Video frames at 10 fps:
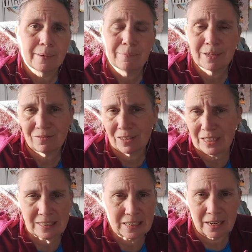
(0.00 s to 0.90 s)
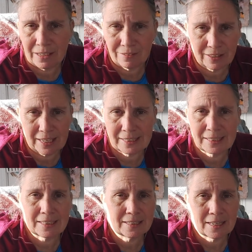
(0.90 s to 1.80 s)
but very tiny flakes,
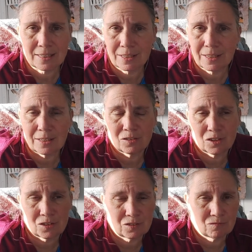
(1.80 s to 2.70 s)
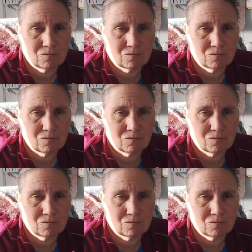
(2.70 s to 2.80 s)
and it just